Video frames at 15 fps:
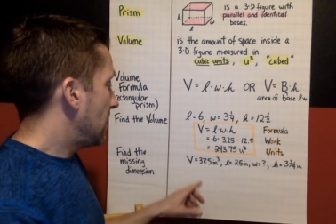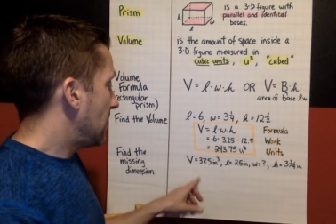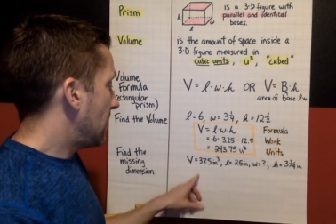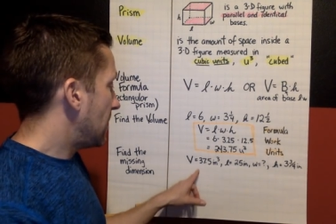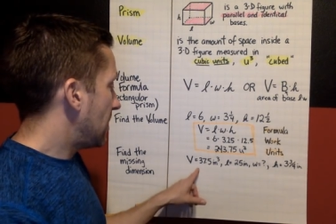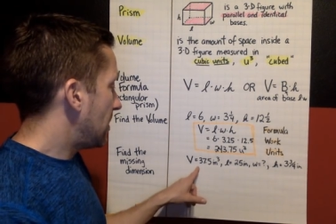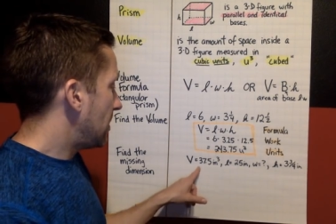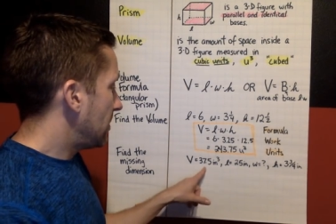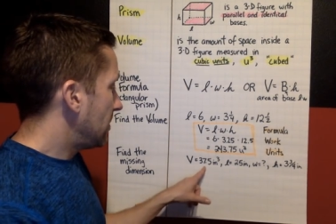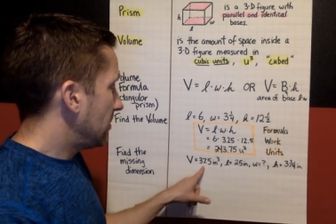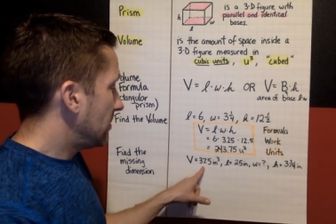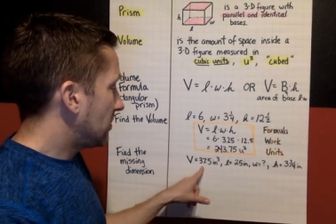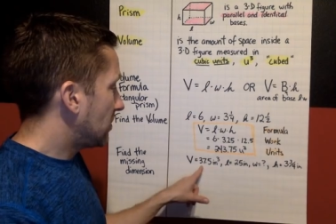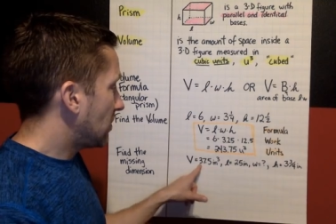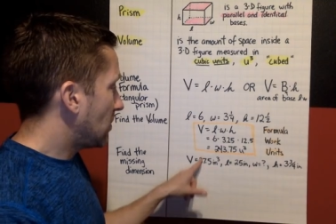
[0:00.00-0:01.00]
Uh,
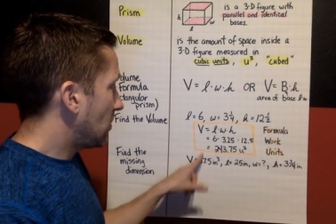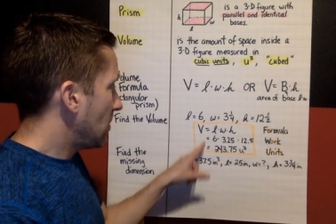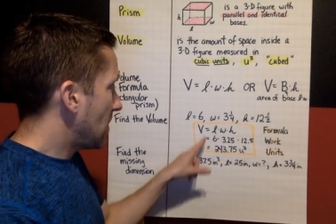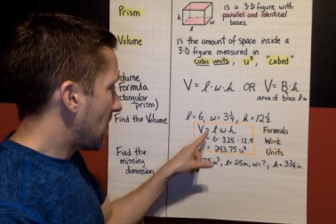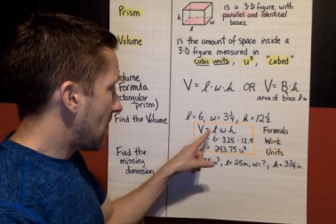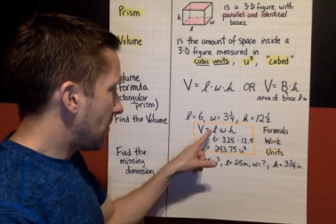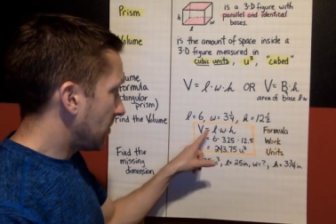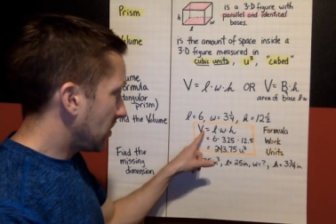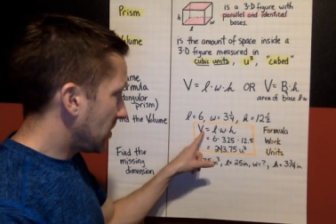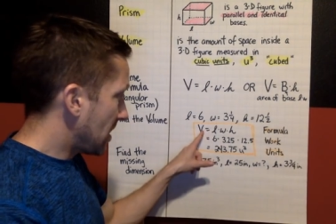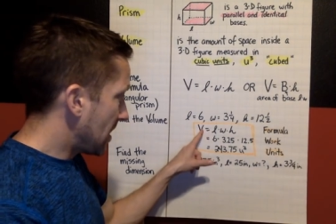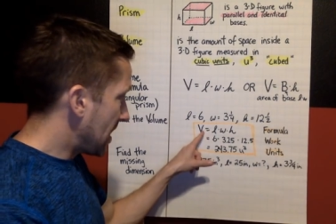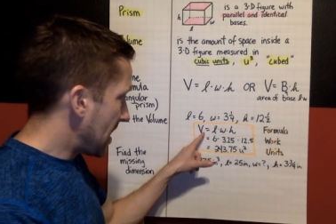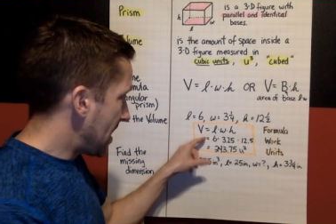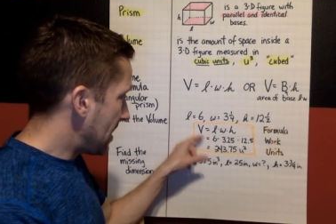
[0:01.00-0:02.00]
so I'm
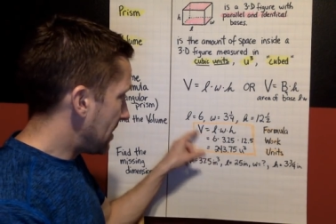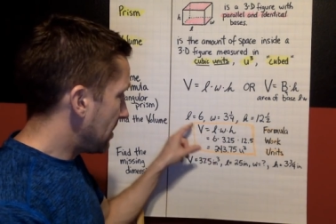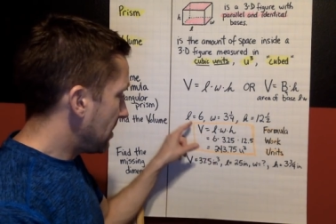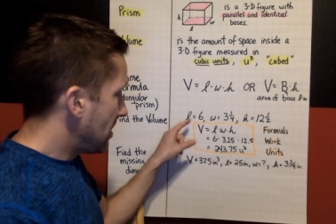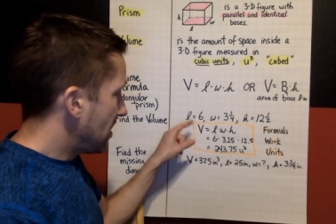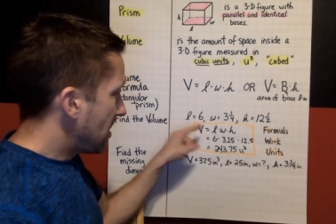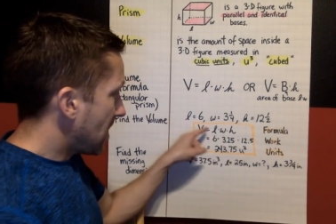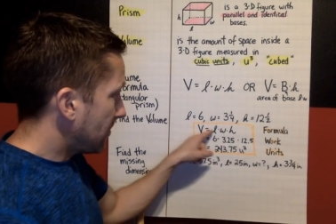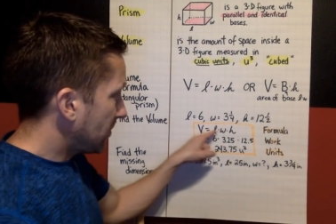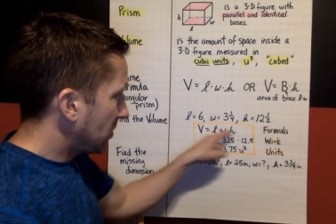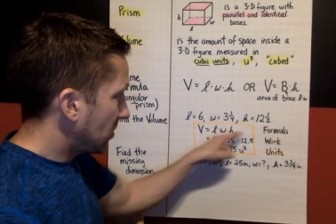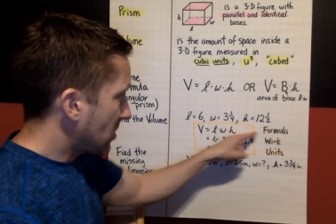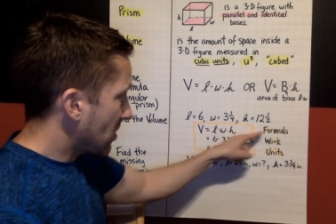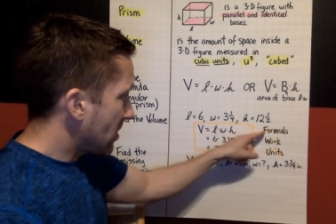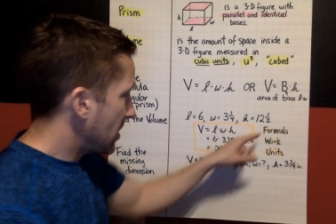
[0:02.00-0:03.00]
again, I'm
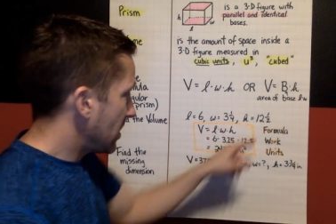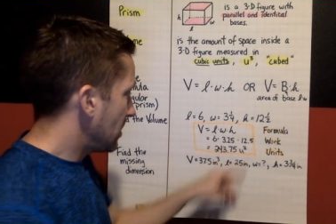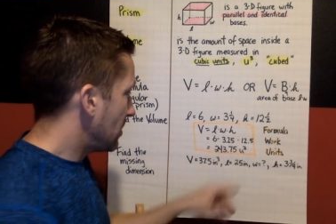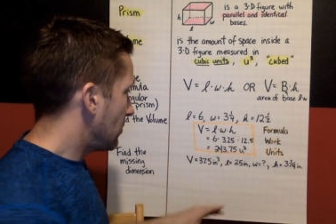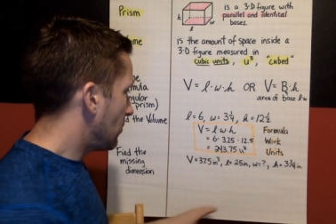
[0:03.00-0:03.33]
starting